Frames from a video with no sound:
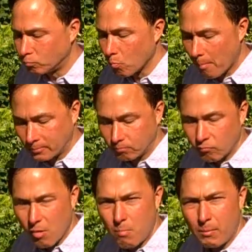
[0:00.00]

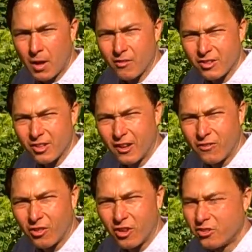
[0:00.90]
Maybe I'll have a
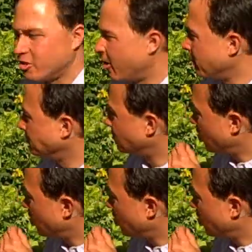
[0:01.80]
salad for lunch today.